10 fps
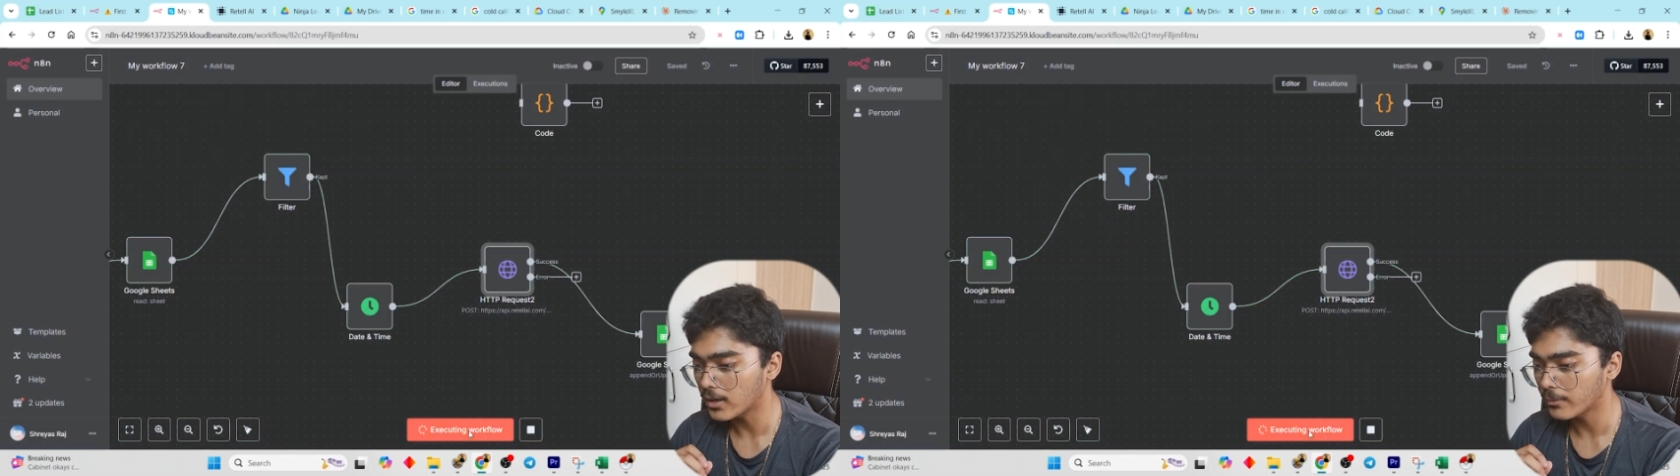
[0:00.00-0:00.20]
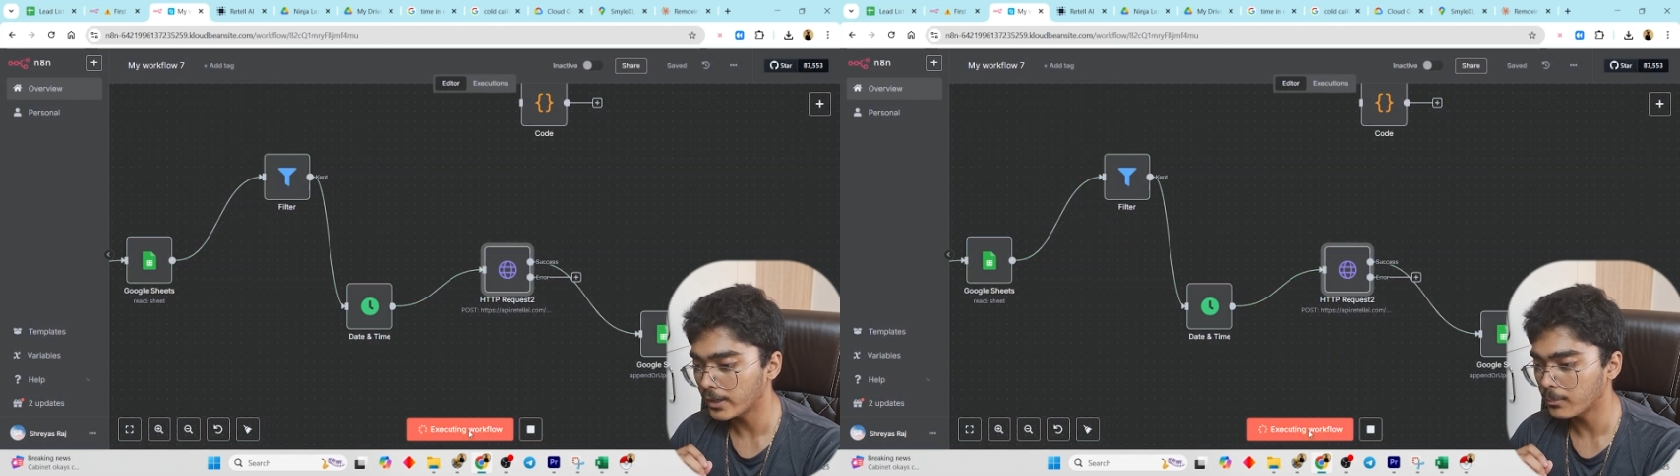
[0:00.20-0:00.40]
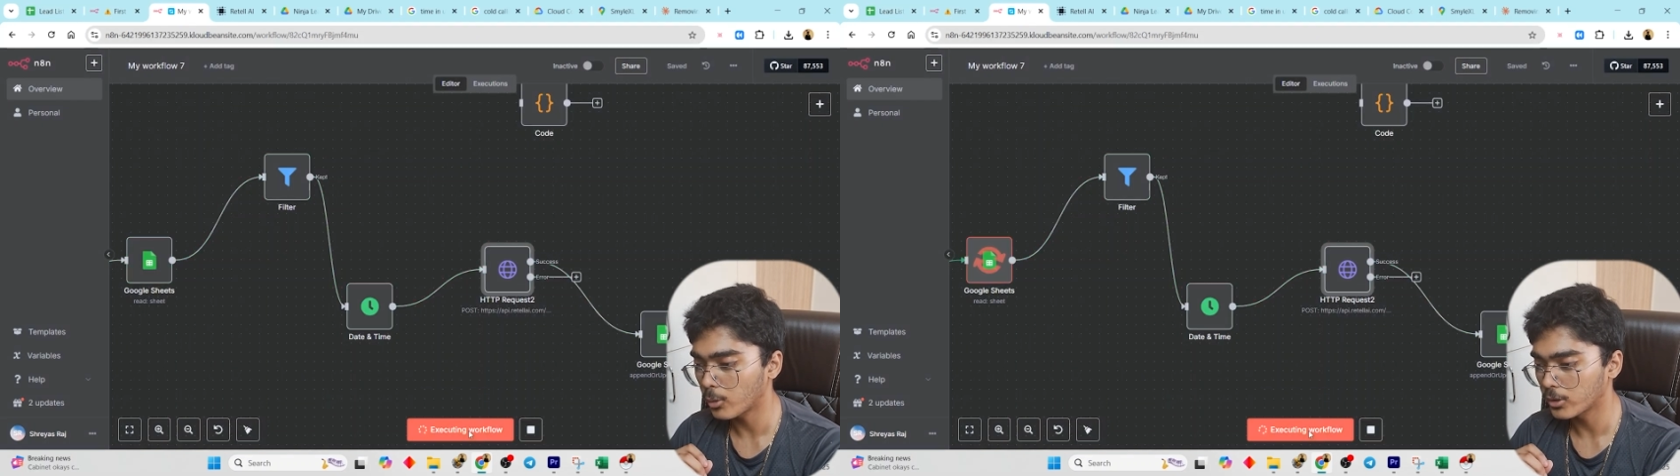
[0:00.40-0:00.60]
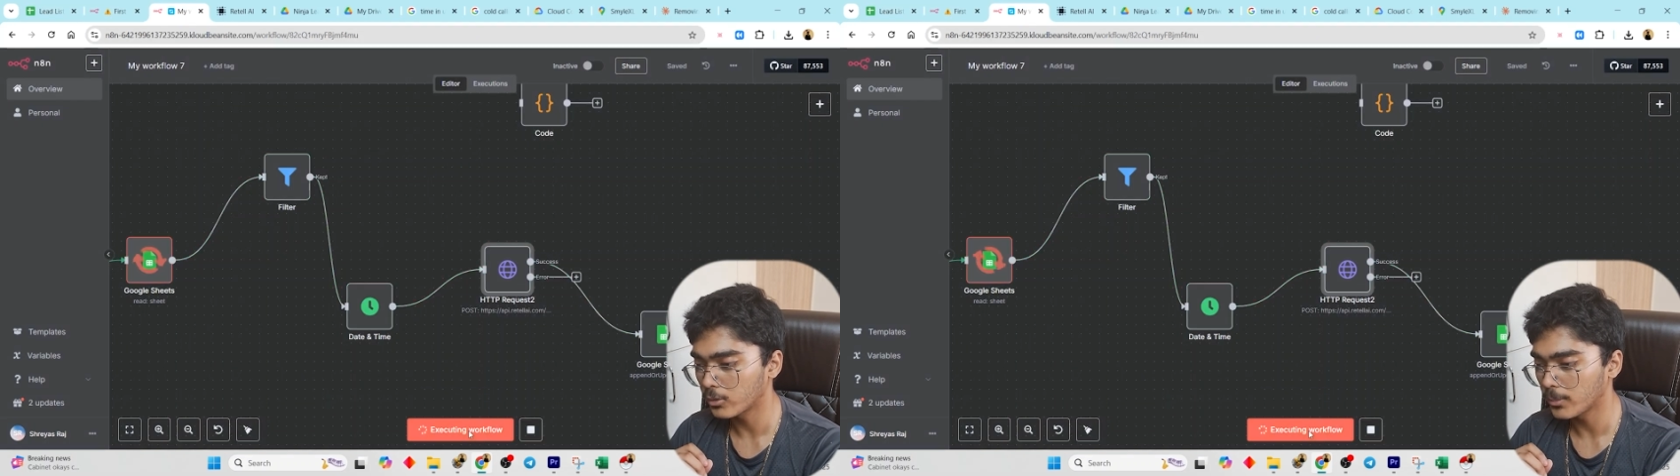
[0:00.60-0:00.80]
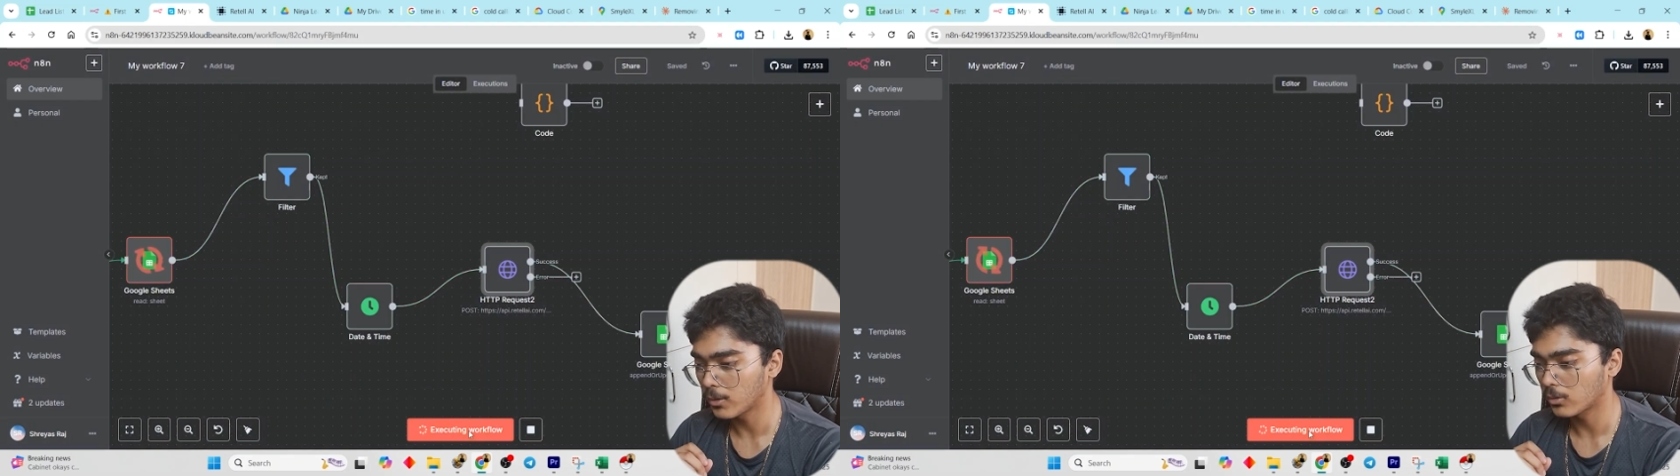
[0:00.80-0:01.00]
a wait module,
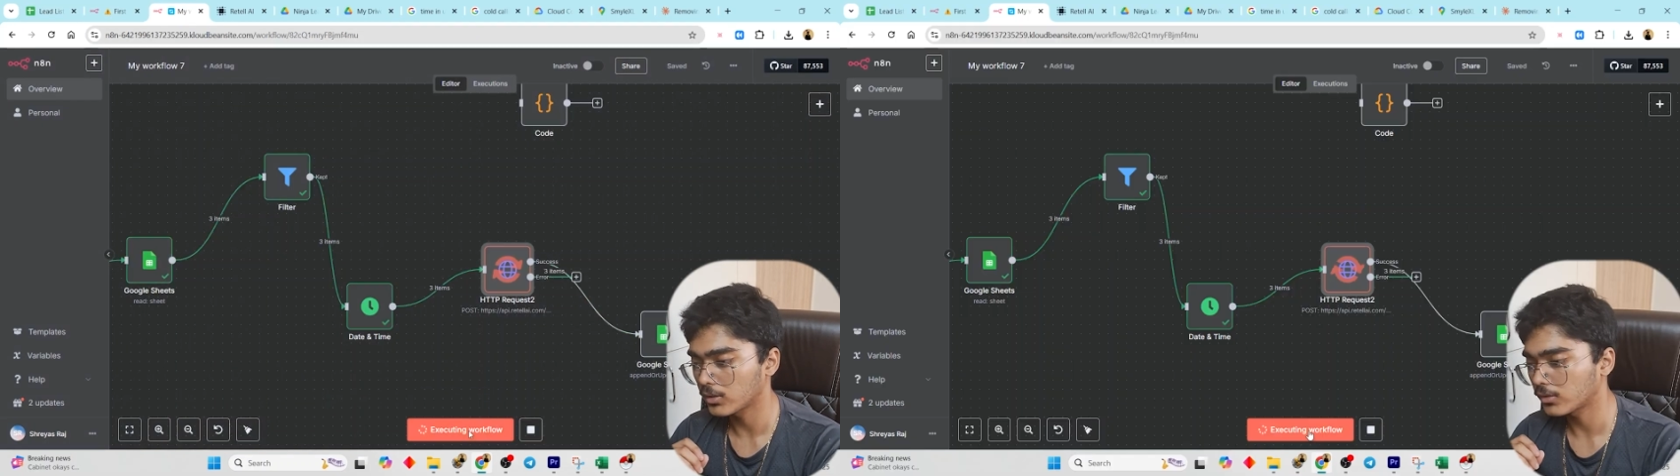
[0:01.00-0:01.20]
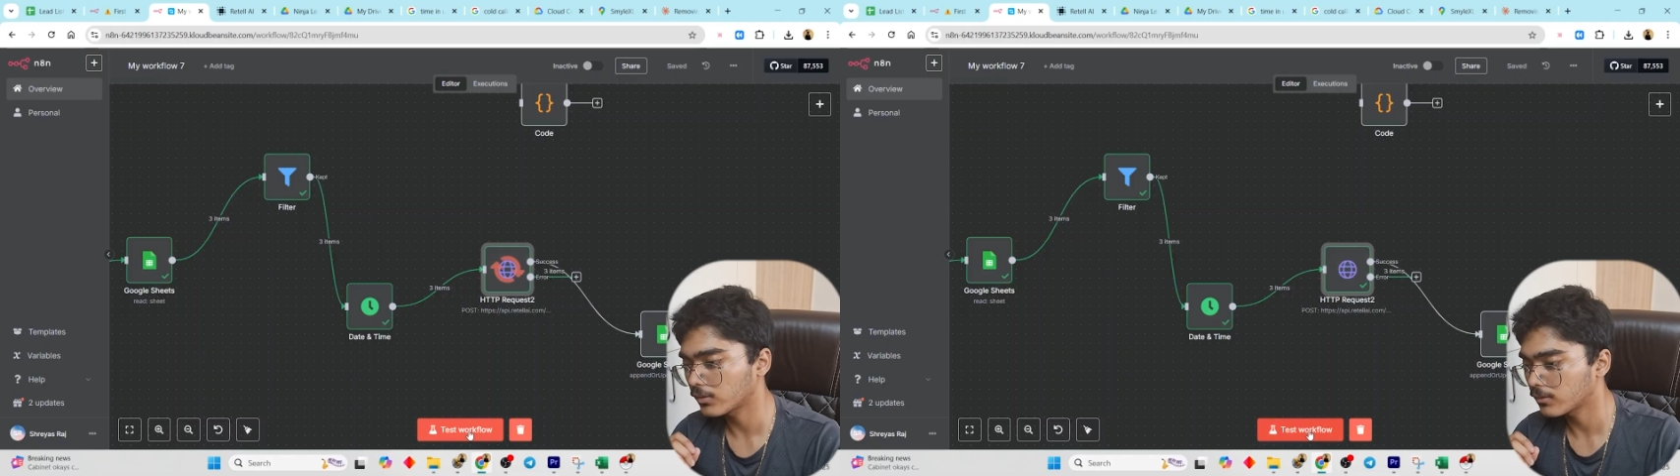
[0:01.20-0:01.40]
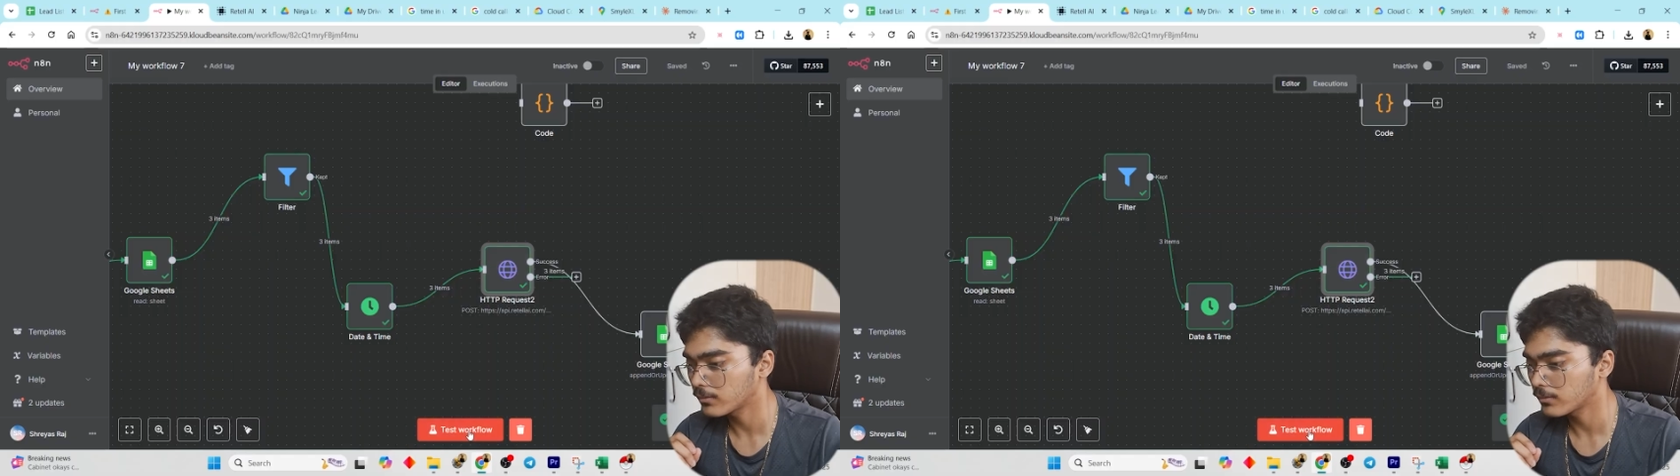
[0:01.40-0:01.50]
being honest.